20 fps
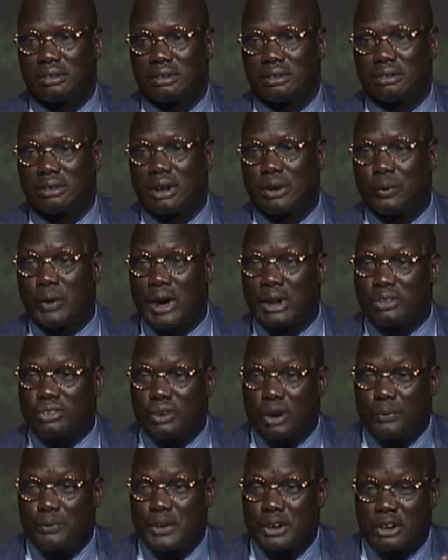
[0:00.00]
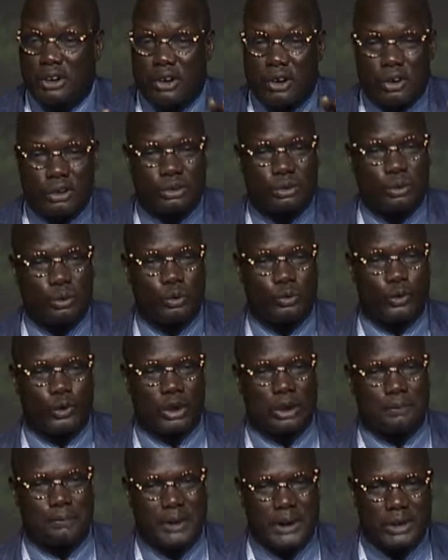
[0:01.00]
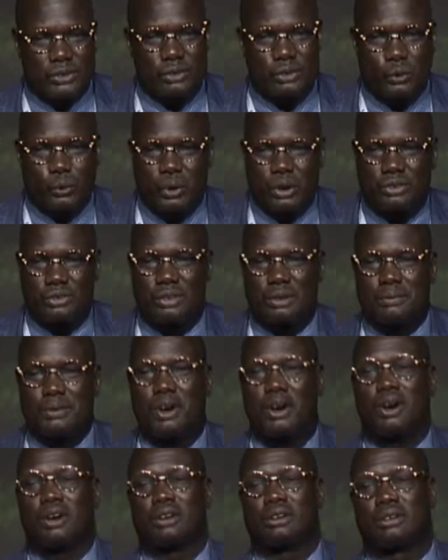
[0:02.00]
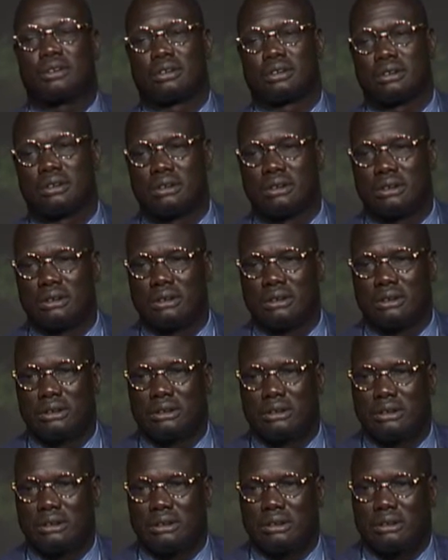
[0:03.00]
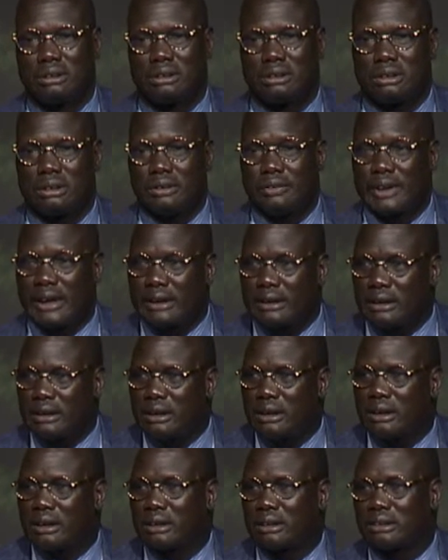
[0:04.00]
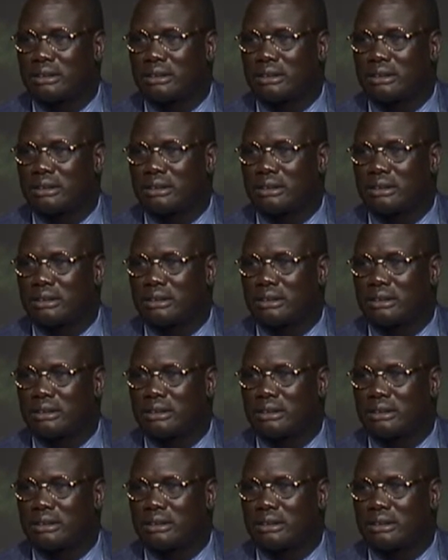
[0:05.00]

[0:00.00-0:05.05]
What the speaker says: They were shopping around to look for a place to worship God in that area.